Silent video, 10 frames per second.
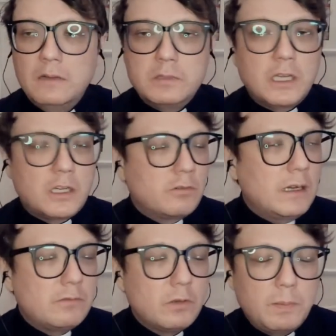We've got a
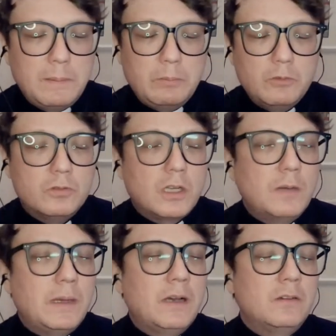great group of people who
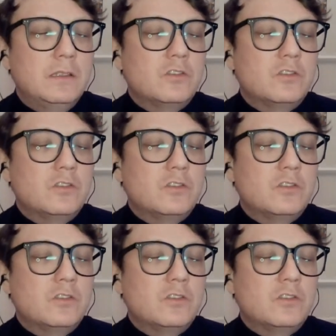come out.